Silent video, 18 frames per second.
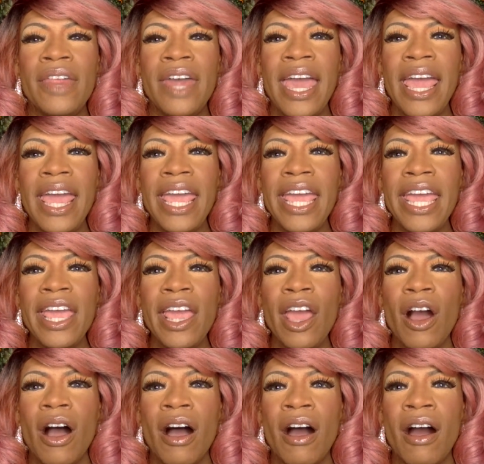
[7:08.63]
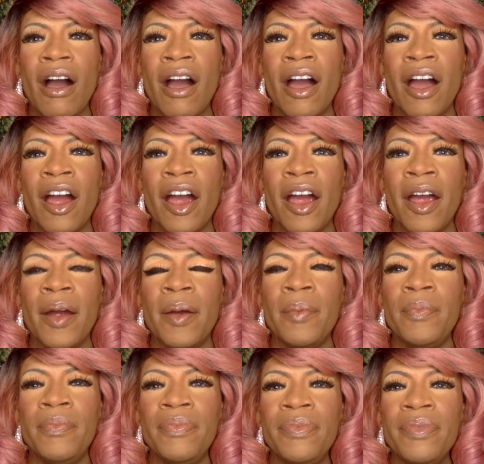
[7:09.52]
They
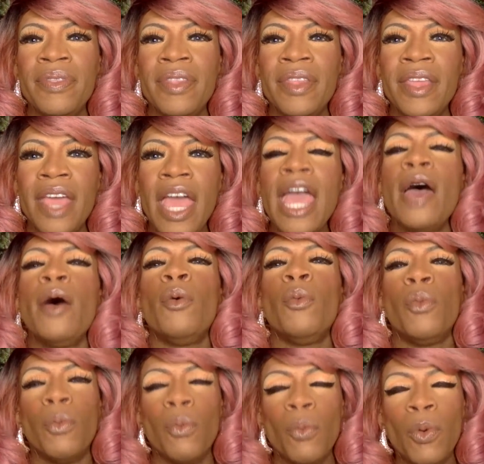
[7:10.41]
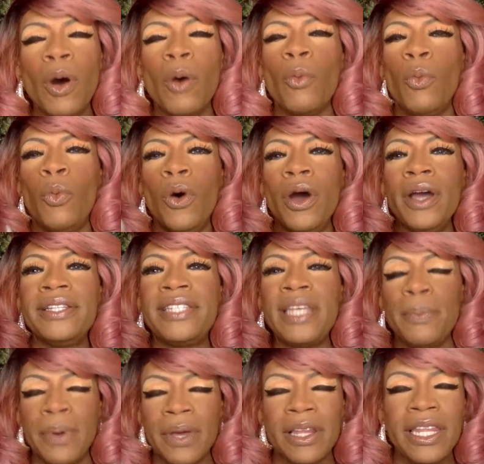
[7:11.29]
are what
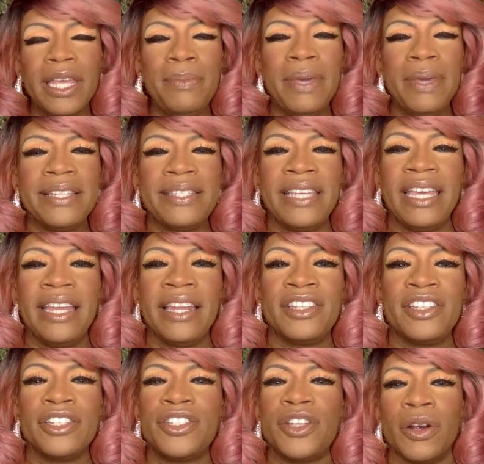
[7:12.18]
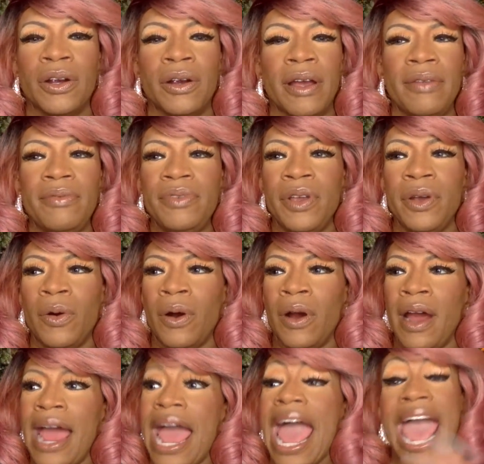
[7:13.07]
would typically be seen as just your
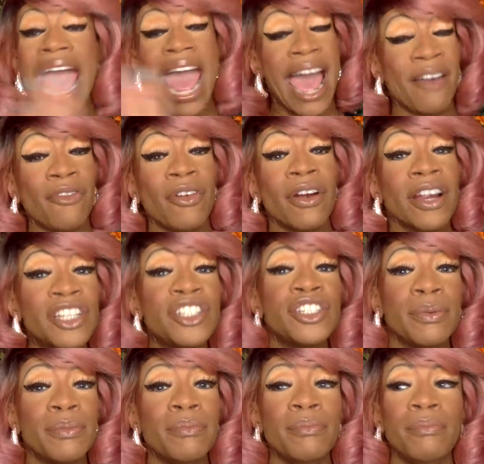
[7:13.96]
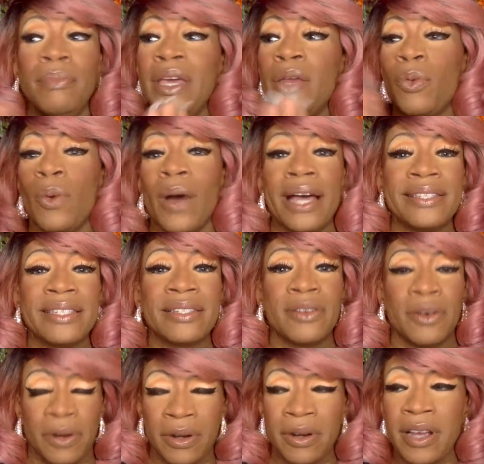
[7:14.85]
your average
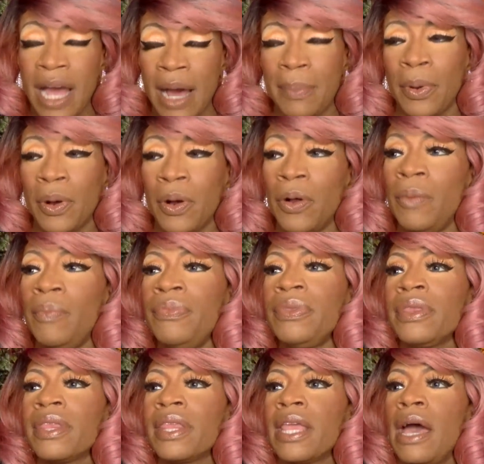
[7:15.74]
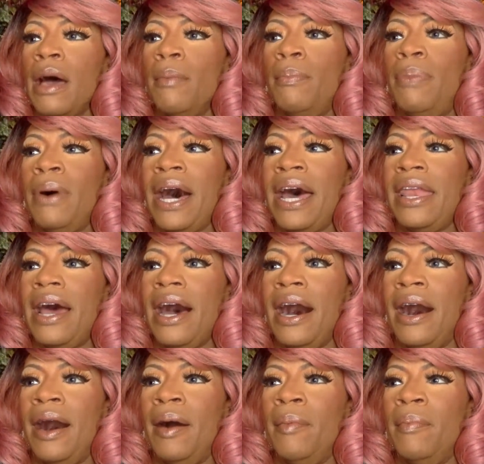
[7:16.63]
Midwestern couple,
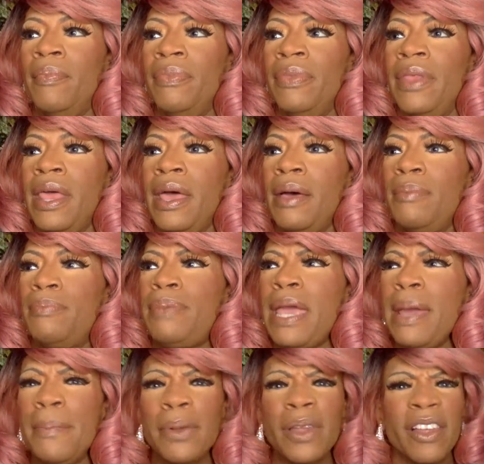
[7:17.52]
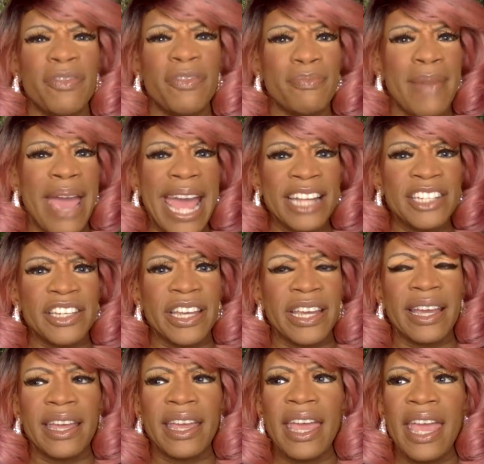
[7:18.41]
but um, people of
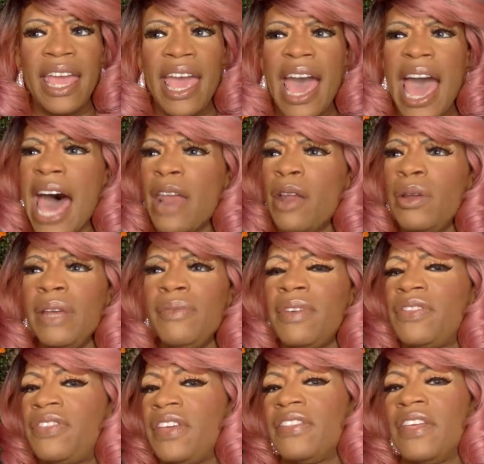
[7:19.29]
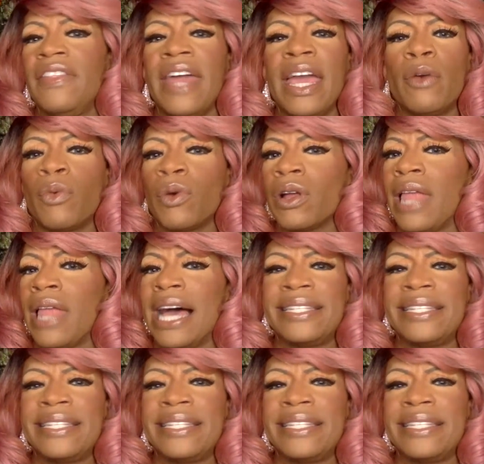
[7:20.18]
magic. I don't mm. even think that they hmm.